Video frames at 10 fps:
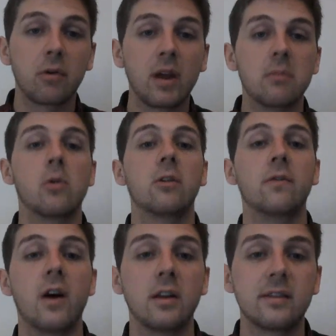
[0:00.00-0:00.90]
create more
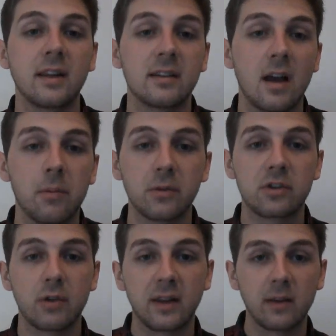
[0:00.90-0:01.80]
advanced examples
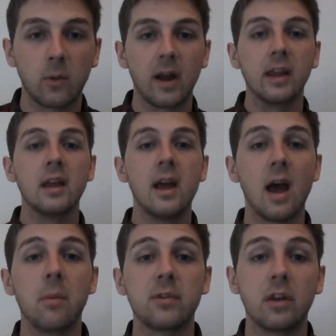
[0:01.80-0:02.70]
straight away,
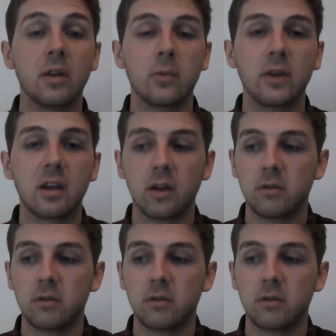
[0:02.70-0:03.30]
so that we